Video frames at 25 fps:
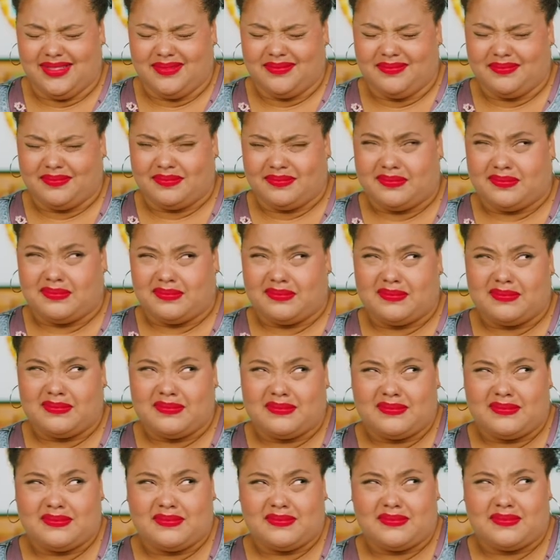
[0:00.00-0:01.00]

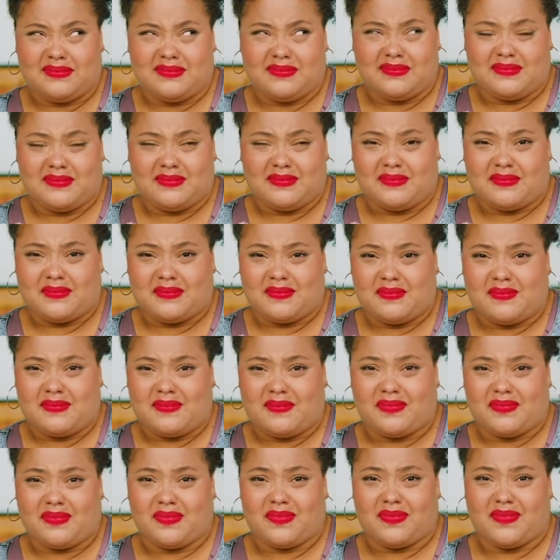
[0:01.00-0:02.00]

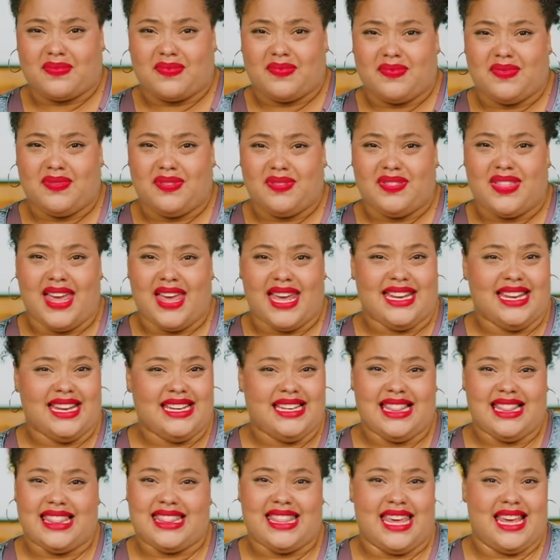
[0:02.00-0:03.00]
They
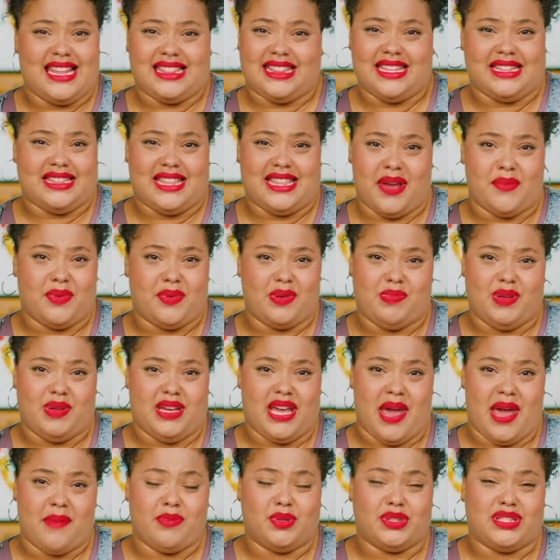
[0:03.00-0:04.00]
didn't think that they would
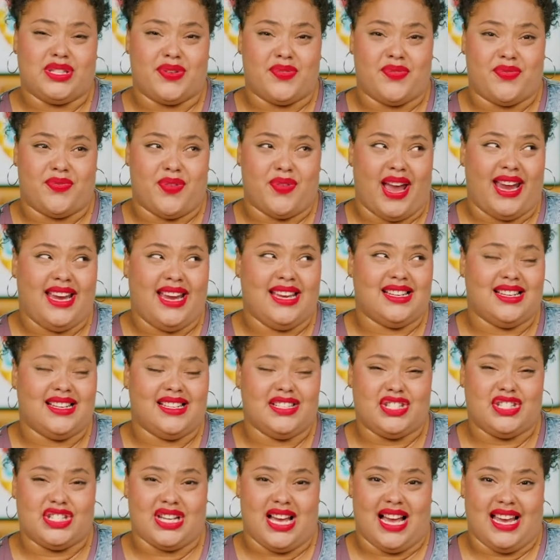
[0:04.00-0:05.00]
be able to fight a
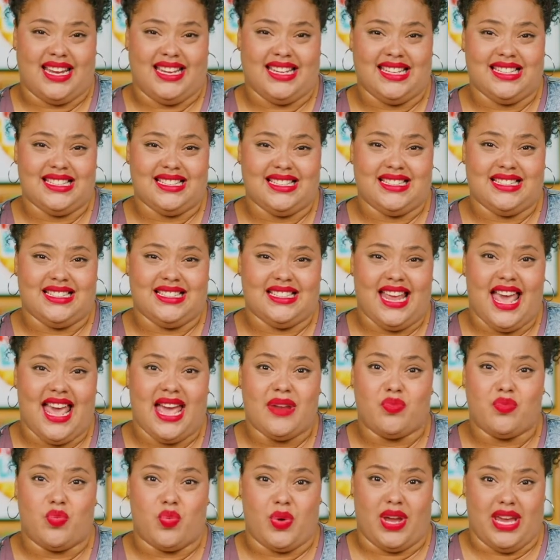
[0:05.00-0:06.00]
giant
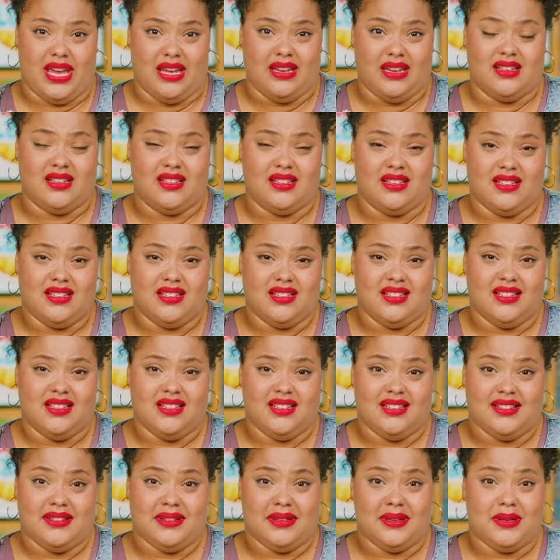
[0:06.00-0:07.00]
and win,
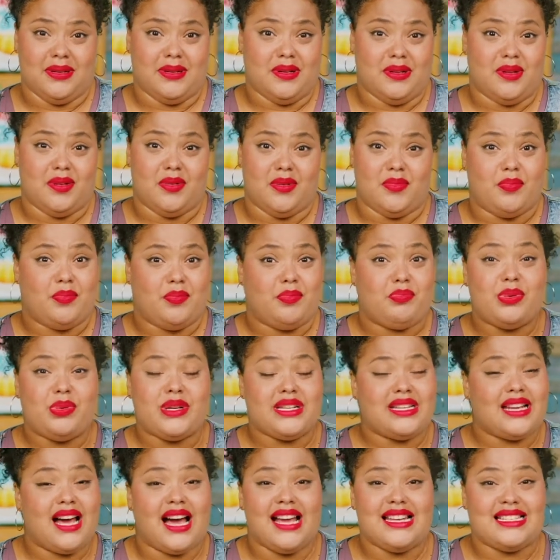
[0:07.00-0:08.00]
but
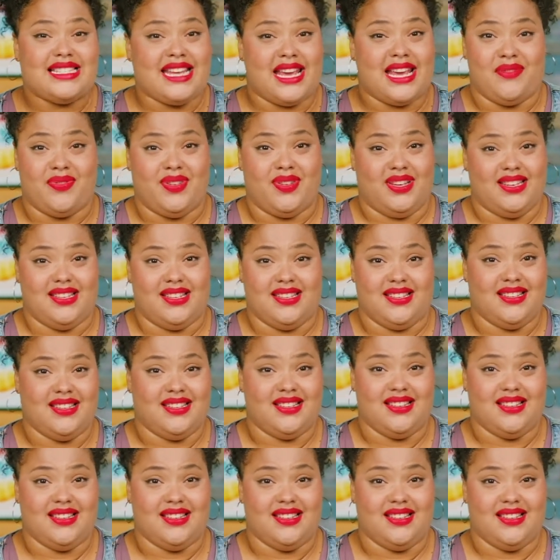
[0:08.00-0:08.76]
not David.